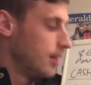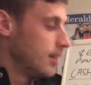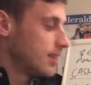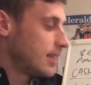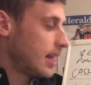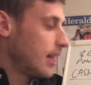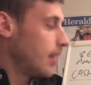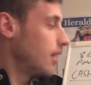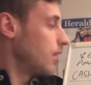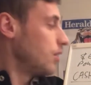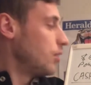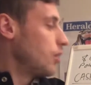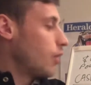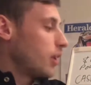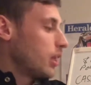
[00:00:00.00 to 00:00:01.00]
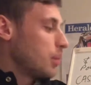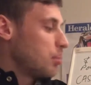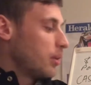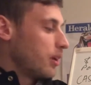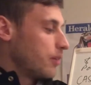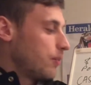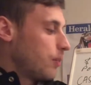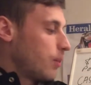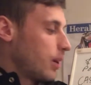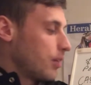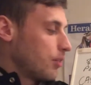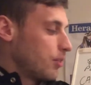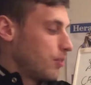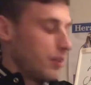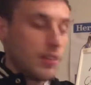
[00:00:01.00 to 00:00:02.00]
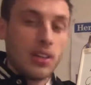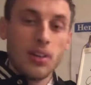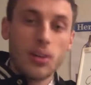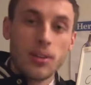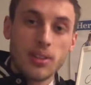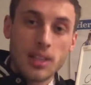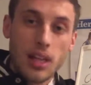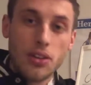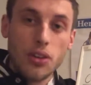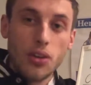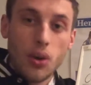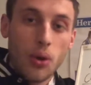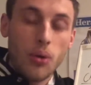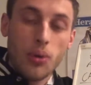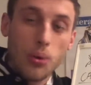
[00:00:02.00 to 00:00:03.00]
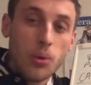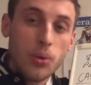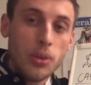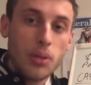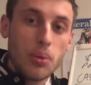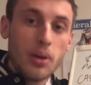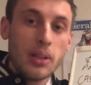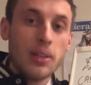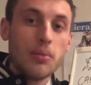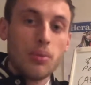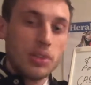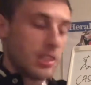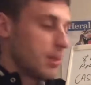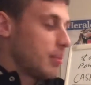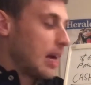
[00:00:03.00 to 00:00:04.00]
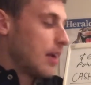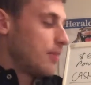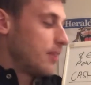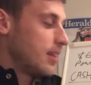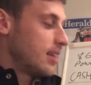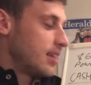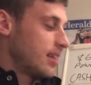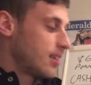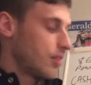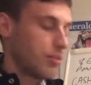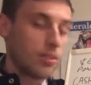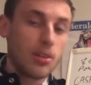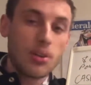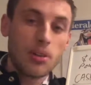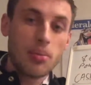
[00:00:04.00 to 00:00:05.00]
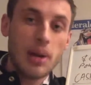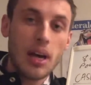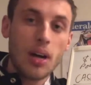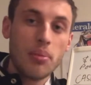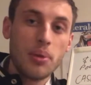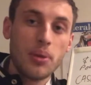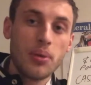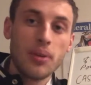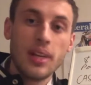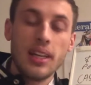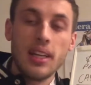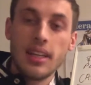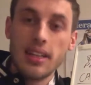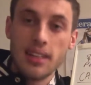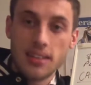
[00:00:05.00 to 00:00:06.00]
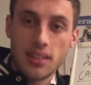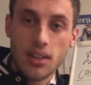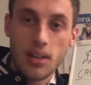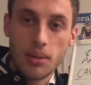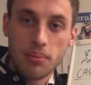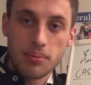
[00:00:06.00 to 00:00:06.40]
Say you only put in $450 and all you wanted was to pay for this $600 power bill in a year's time.